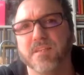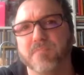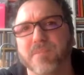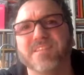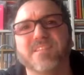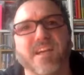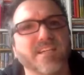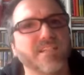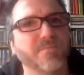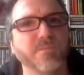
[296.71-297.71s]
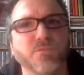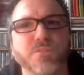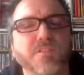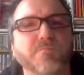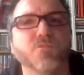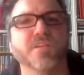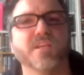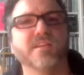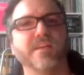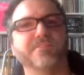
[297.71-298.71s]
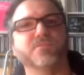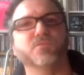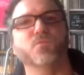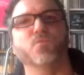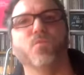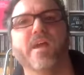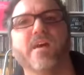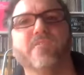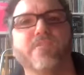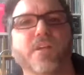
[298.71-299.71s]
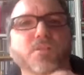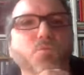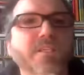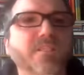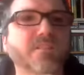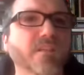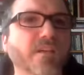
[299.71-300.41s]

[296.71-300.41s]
but the ties between the mosaic left were very weak,